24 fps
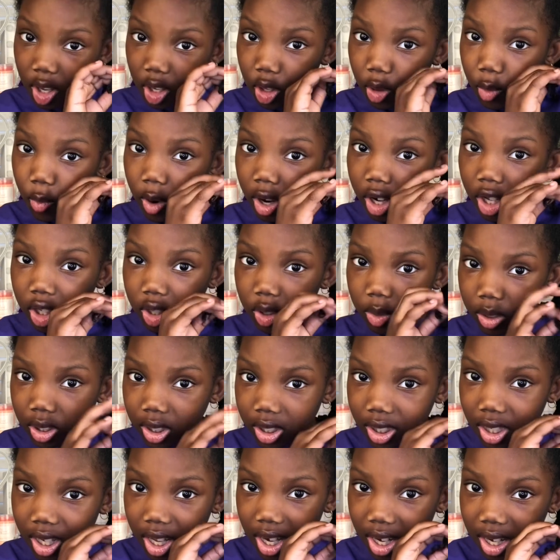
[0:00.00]
You want to
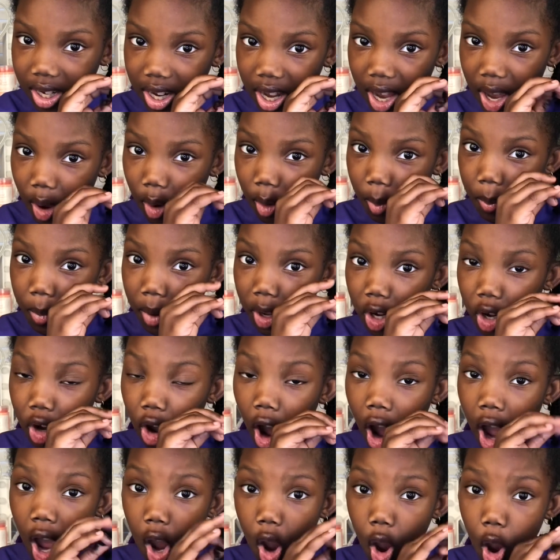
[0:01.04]
twist it down, but
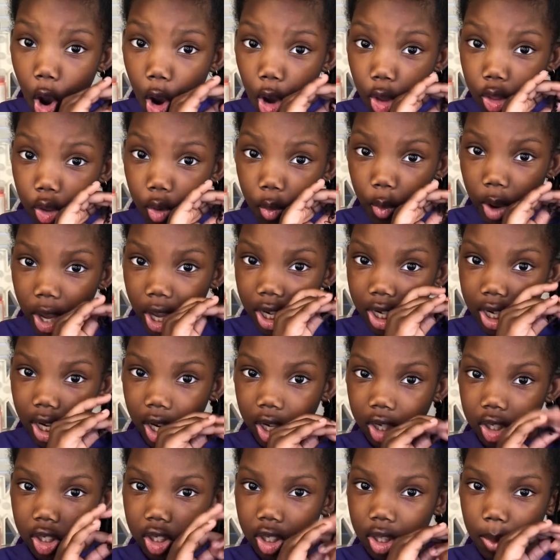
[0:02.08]
not all the way
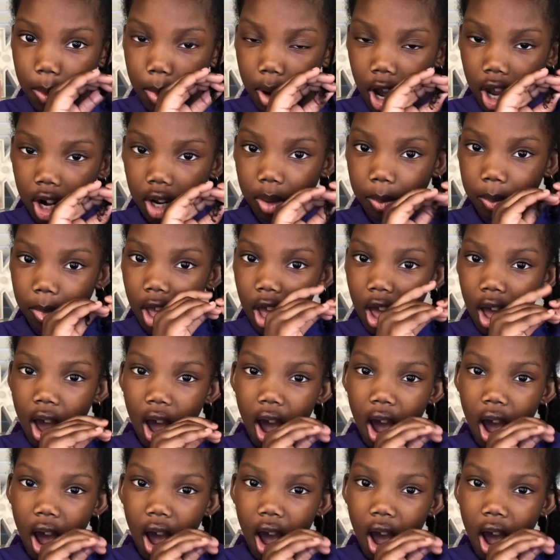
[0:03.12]
down to the bottom.